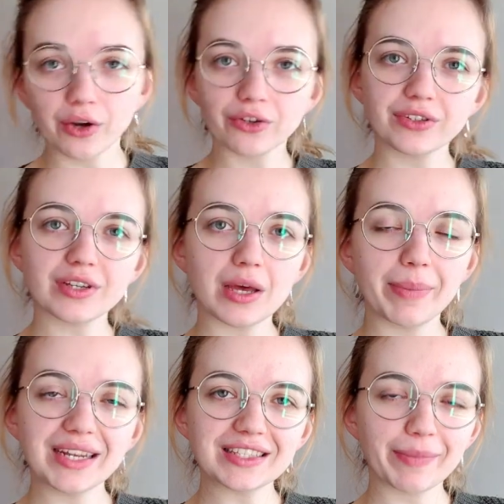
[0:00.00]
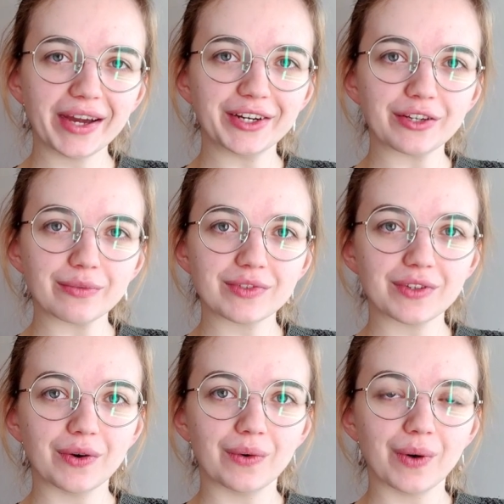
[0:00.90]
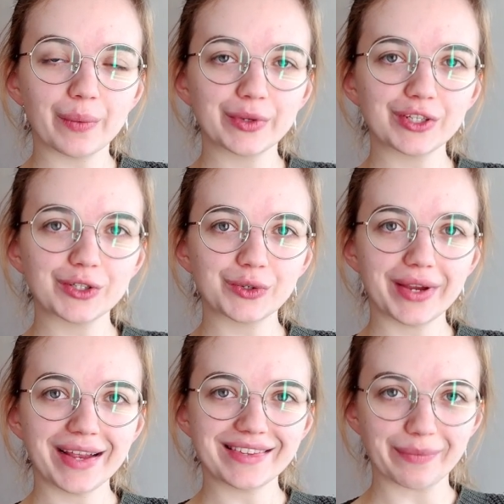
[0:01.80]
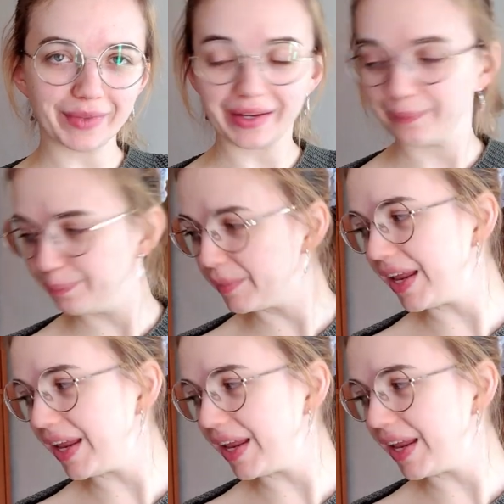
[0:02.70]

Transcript: got a bit inspired, so I wanted to create something.